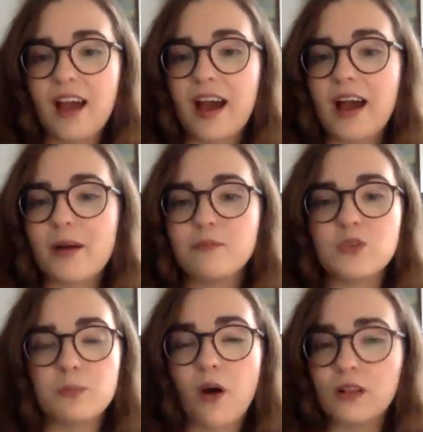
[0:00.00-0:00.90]

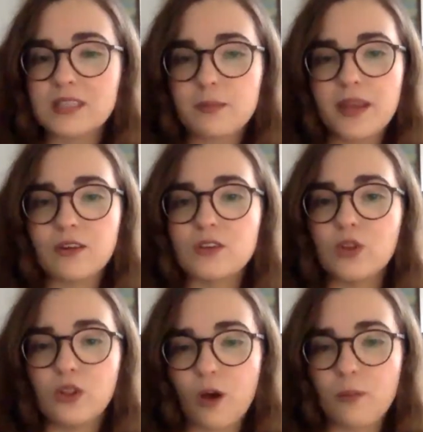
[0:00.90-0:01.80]
to policymakers,
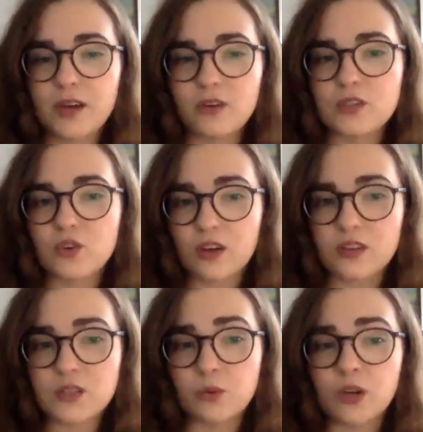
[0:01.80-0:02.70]
to lawmakers
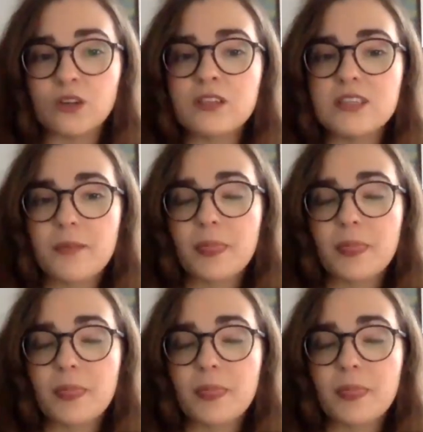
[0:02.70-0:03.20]
across the world.